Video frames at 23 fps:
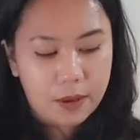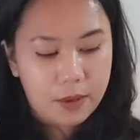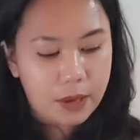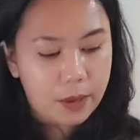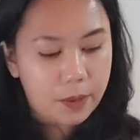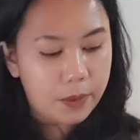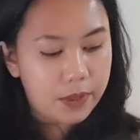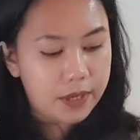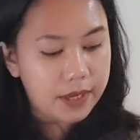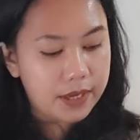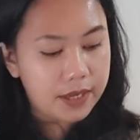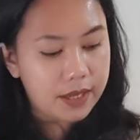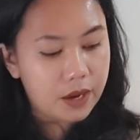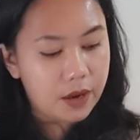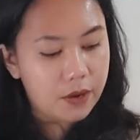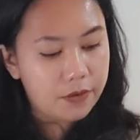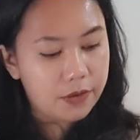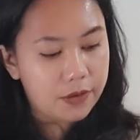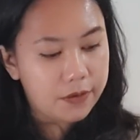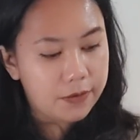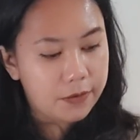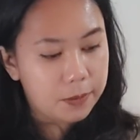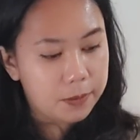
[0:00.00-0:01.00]
Now, I want to
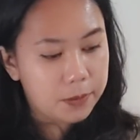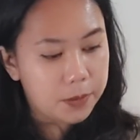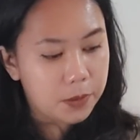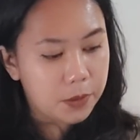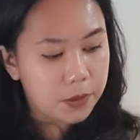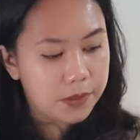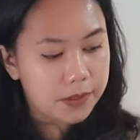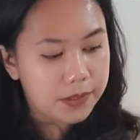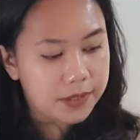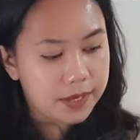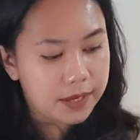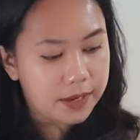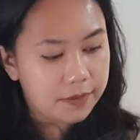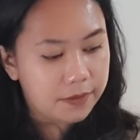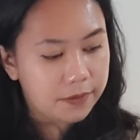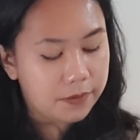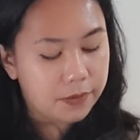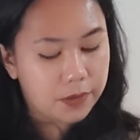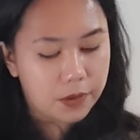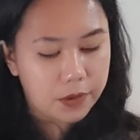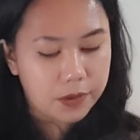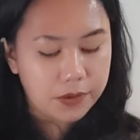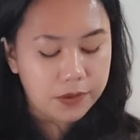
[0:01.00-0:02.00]
clarify from your side
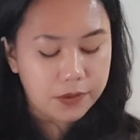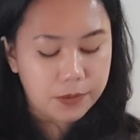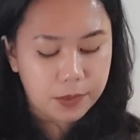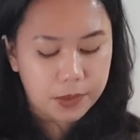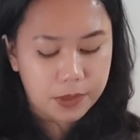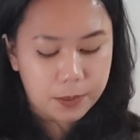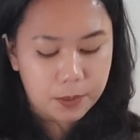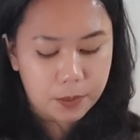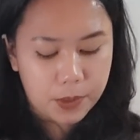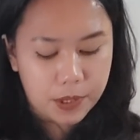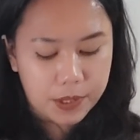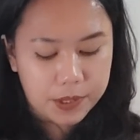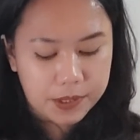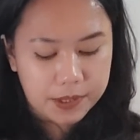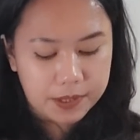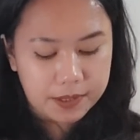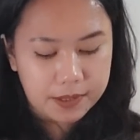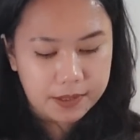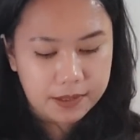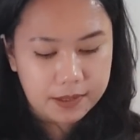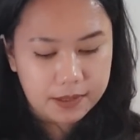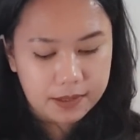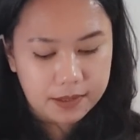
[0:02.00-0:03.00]
first with the
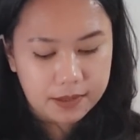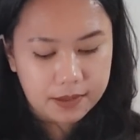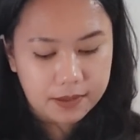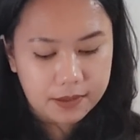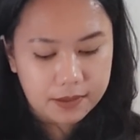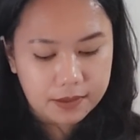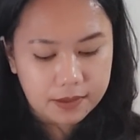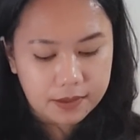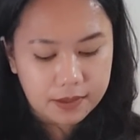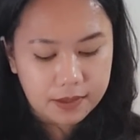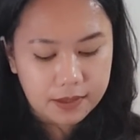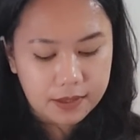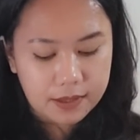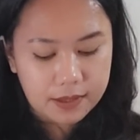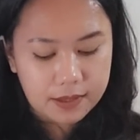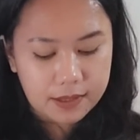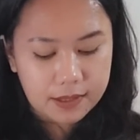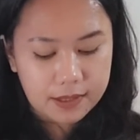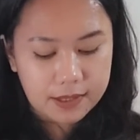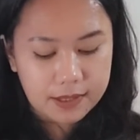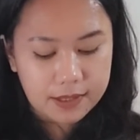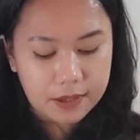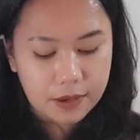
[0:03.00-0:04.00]
present.
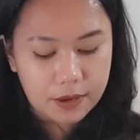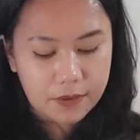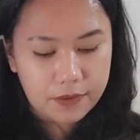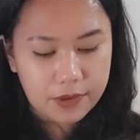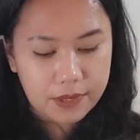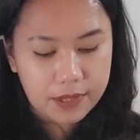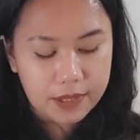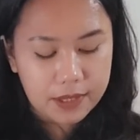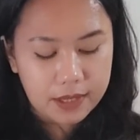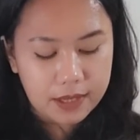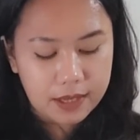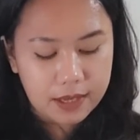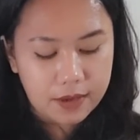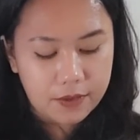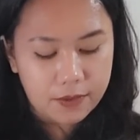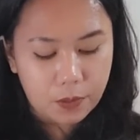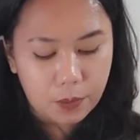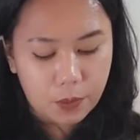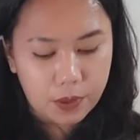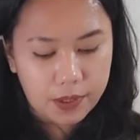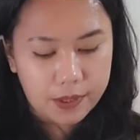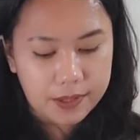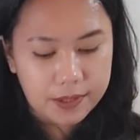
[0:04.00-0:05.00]
Let's clarify the King
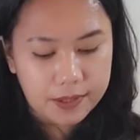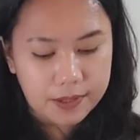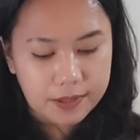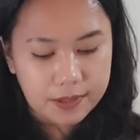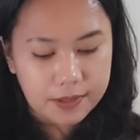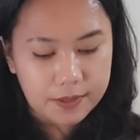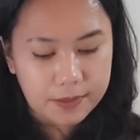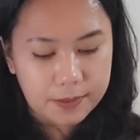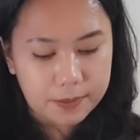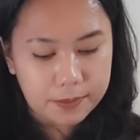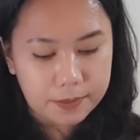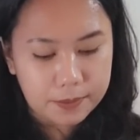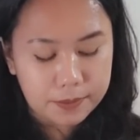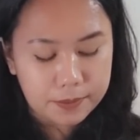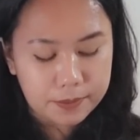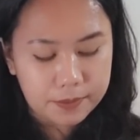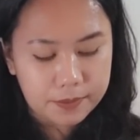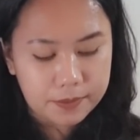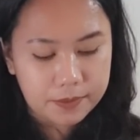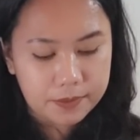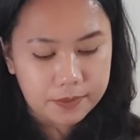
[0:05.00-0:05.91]
of Wands.